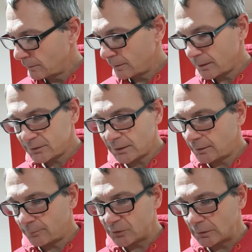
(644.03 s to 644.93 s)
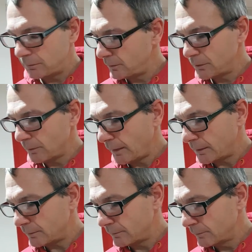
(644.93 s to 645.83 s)
They sound absolutely
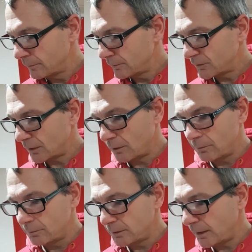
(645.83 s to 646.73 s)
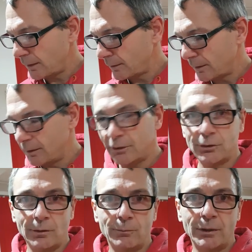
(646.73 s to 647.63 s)
great. So yeah,
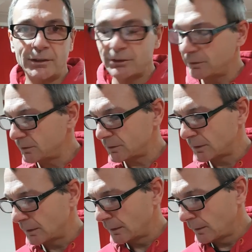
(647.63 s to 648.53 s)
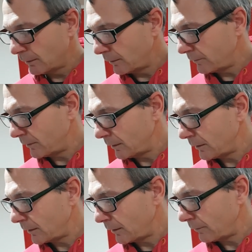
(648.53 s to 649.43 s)
initial impressions. I
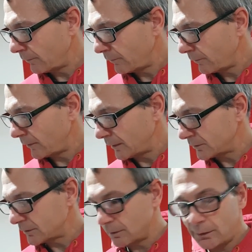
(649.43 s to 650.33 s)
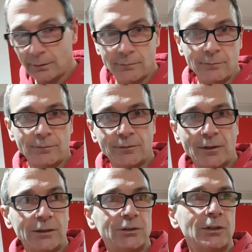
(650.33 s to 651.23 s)
think uh, thanks Sunny,
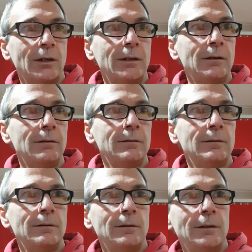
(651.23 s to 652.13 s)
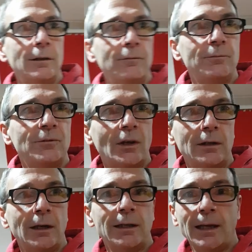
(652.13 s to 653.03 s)
thanks China. You've done
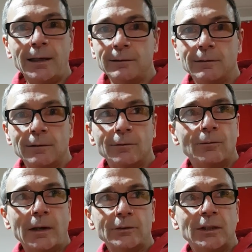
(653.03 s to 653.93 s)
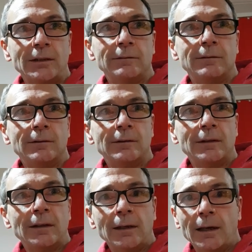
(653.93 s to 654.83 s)
it again. Well done.
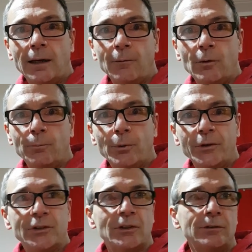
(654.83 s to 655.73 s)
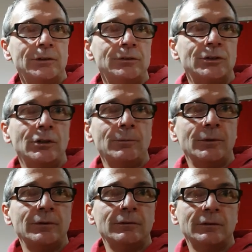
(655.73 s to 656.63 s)
Uh, we'll put this on YouTube
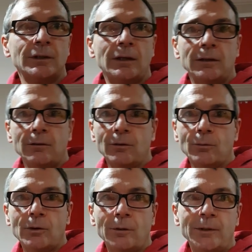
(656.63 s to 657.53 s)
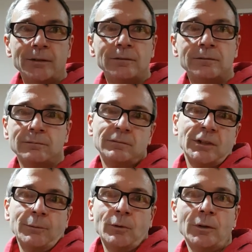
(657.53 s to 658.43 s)
and you can all comment and
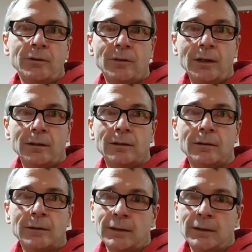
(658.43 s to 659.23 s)
tell me what you think.